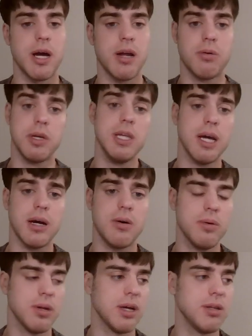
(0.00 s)
I don't eat
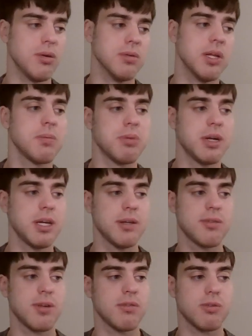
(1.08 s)
out and I don't like bringing
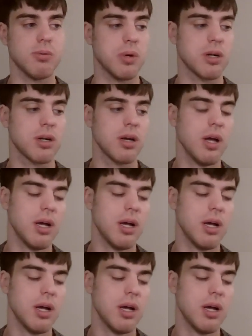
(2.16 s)
stuff to work.